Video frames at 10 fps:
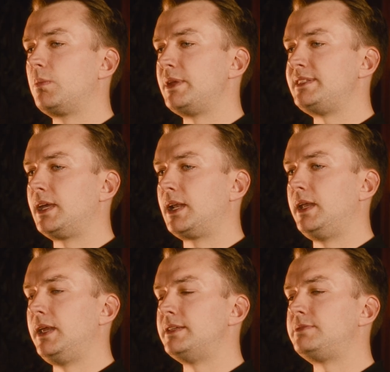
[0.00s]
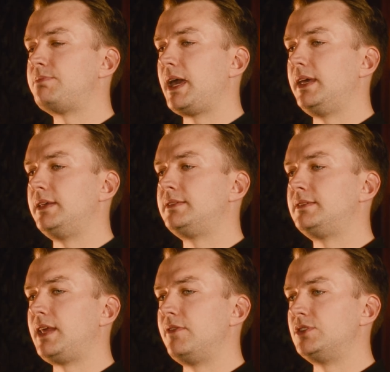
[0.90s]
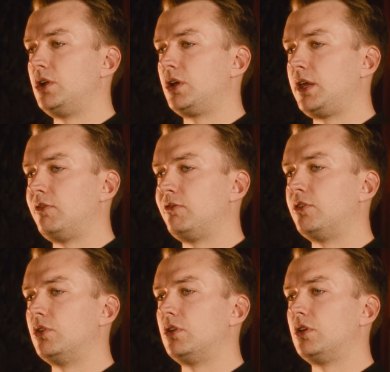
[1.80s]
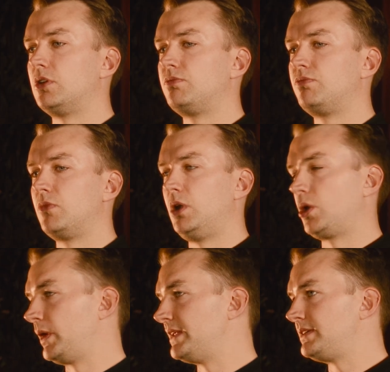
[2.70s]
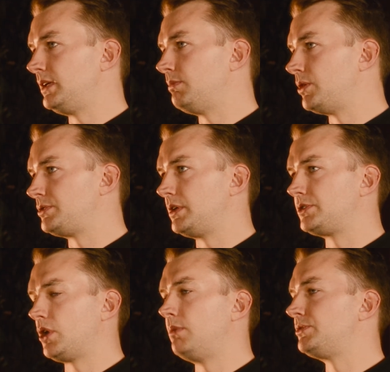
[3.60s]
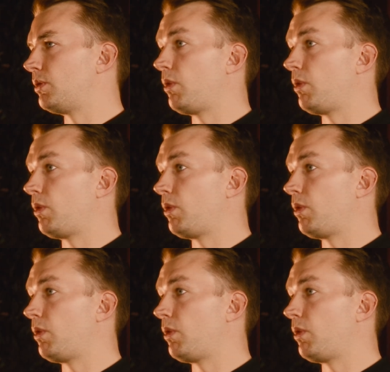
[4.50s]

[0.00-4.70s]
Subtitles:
particularly in this space, devs are looking for liquidity most of the time. So